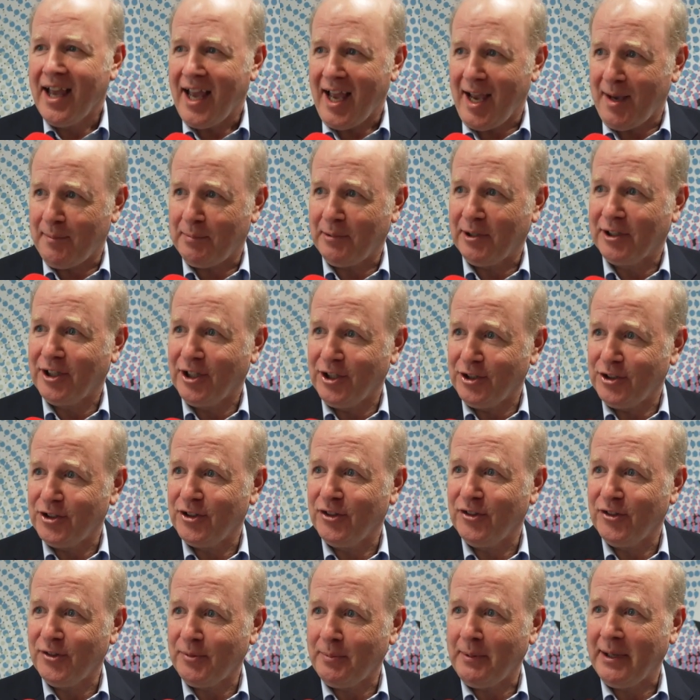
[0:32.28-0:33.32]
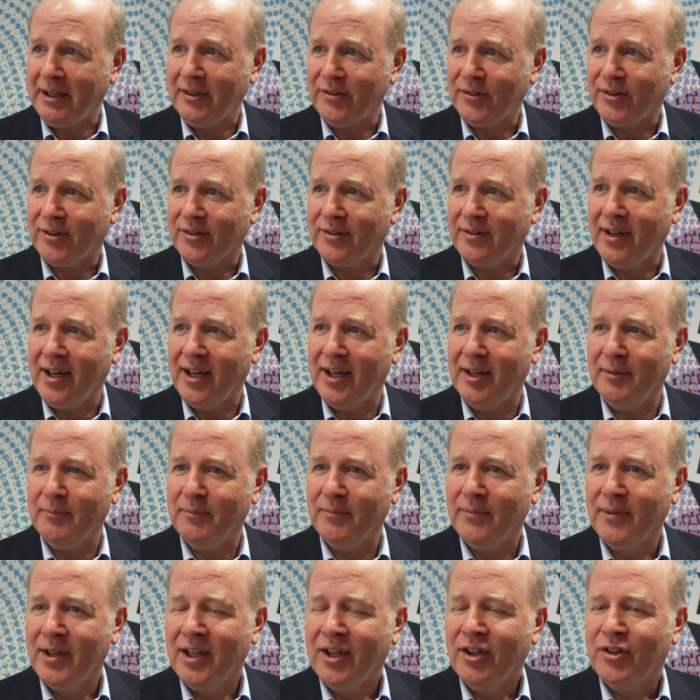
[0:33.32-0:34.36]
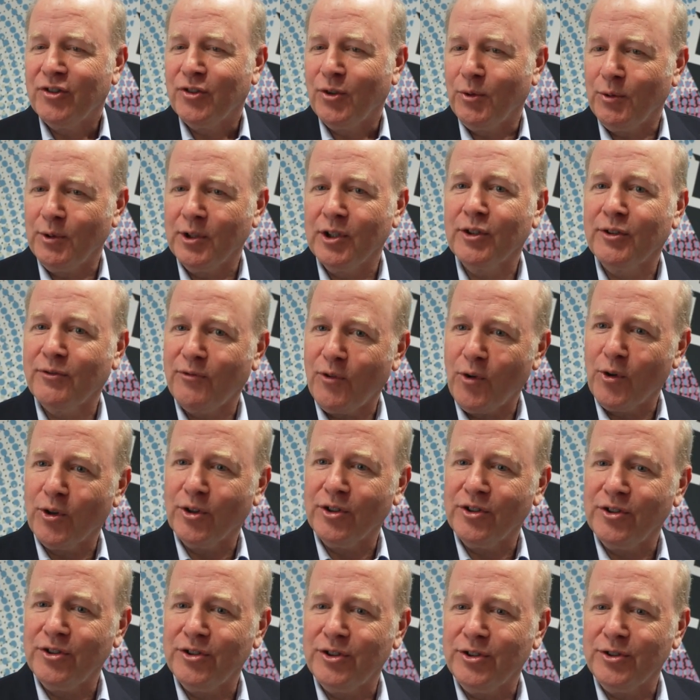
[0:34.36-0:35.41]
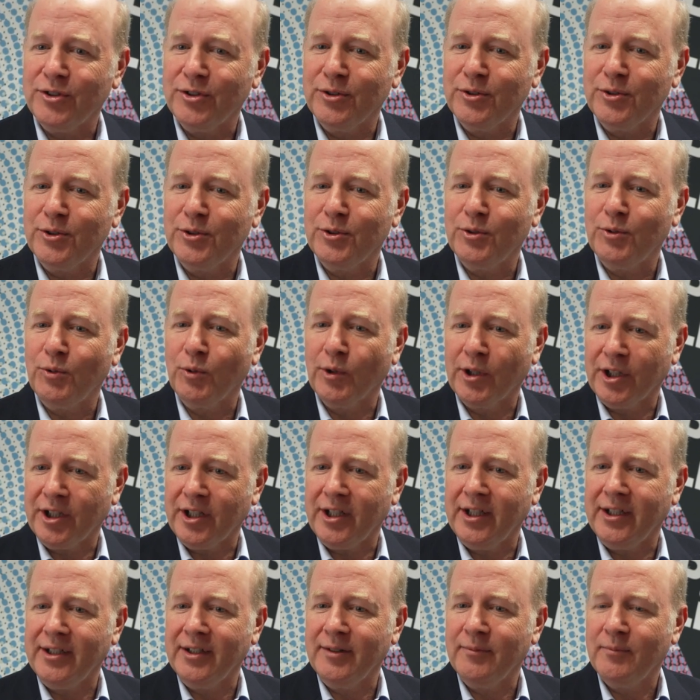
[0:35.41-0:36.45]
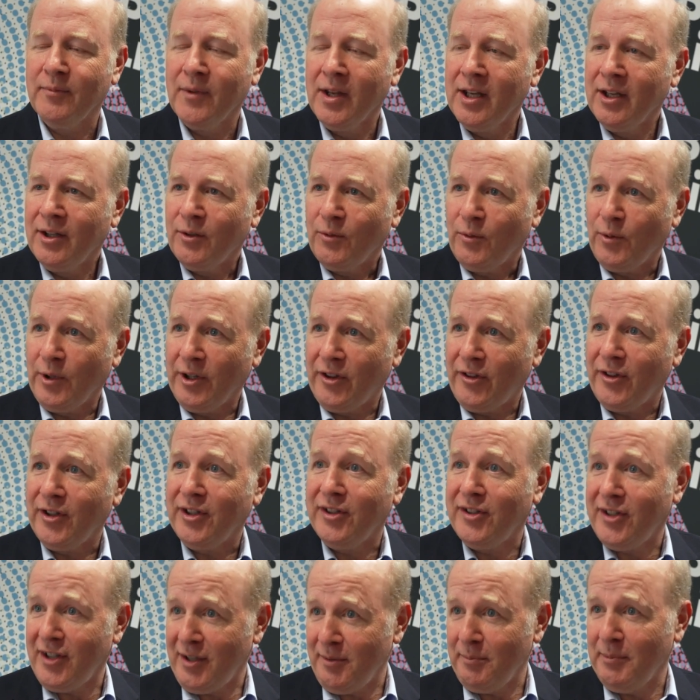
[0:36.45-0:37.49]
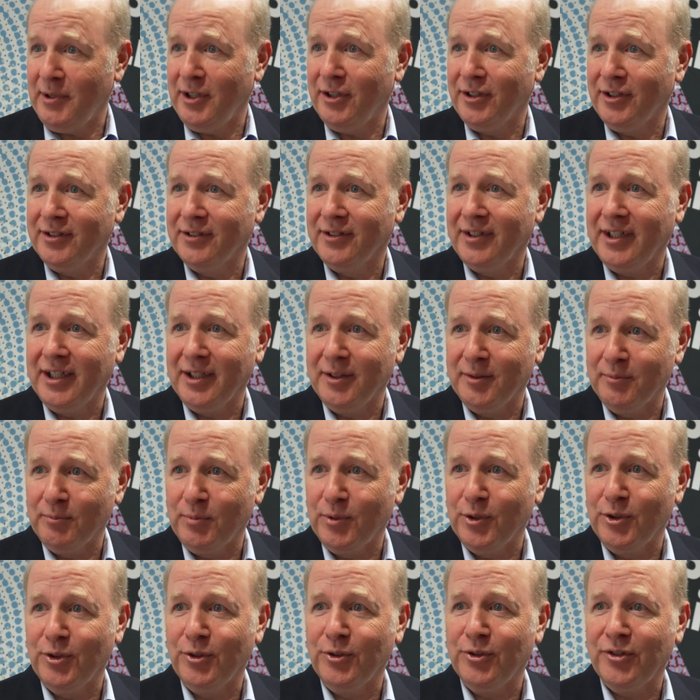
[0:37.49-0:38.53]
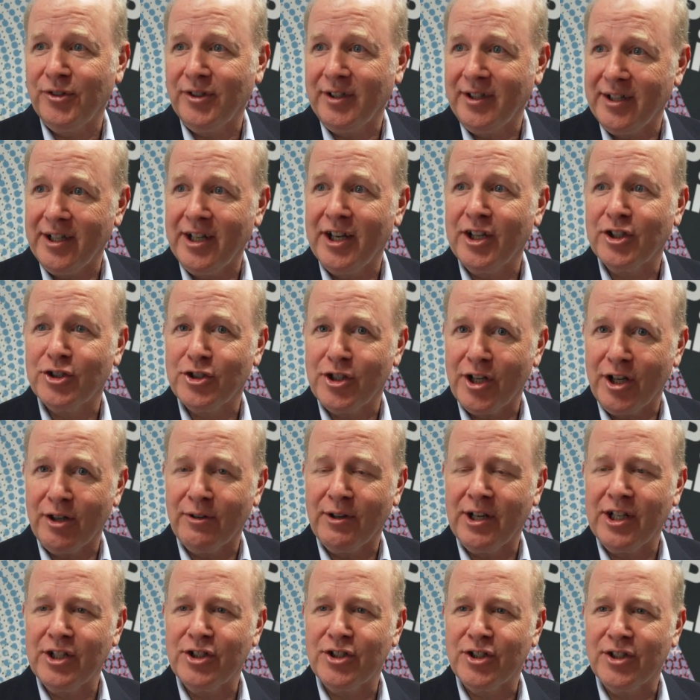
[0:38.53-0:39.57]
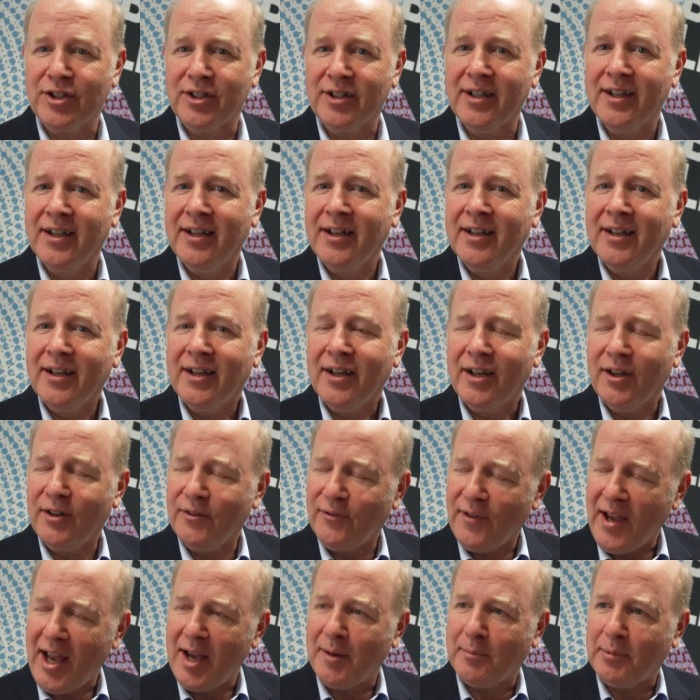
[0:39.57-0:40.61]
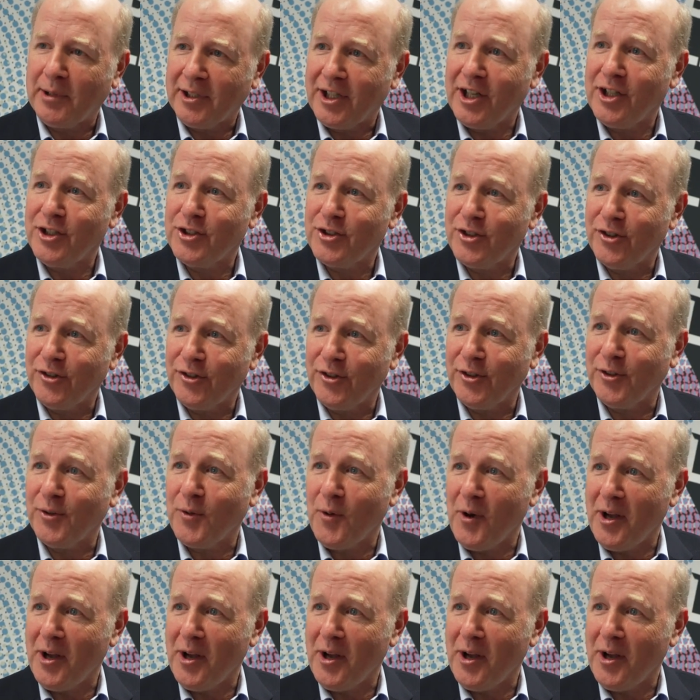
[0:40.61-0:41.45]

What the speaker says: application space. So we look forward to working with the team here in producing the next generation of applications in